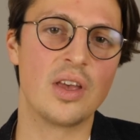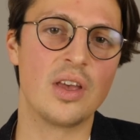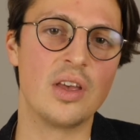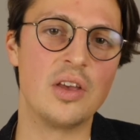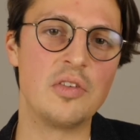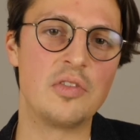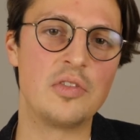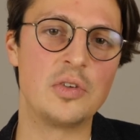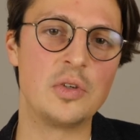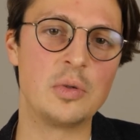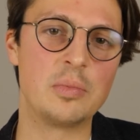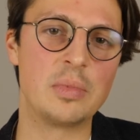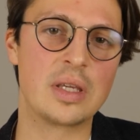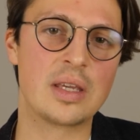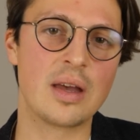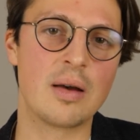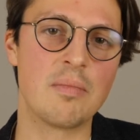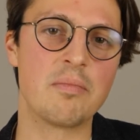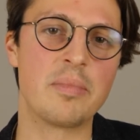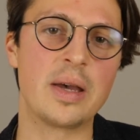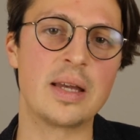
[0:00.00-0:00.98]
if you
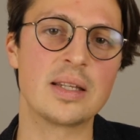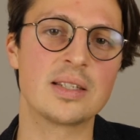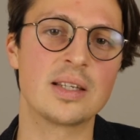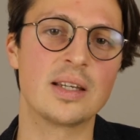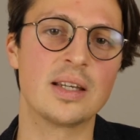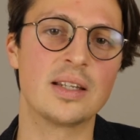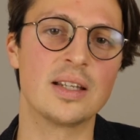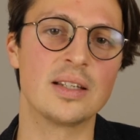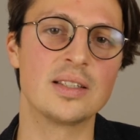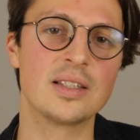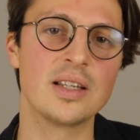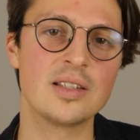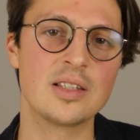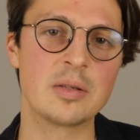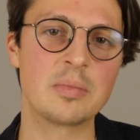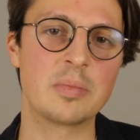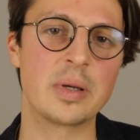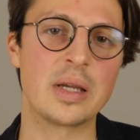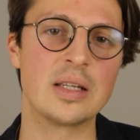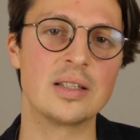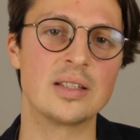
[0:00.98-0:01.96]
become better at
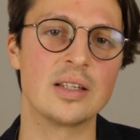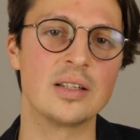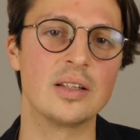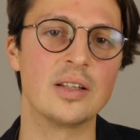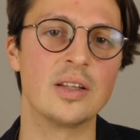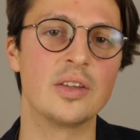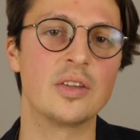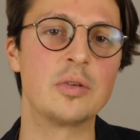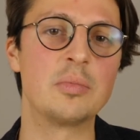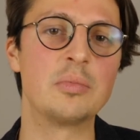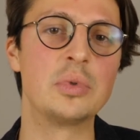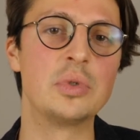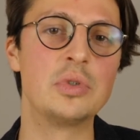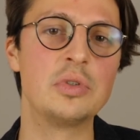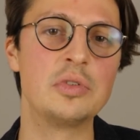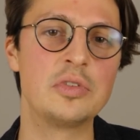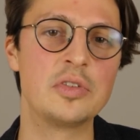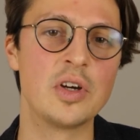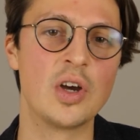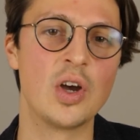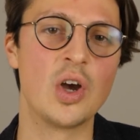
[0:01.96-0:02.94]
anticipating the
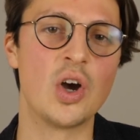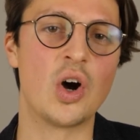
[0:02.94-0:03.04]
move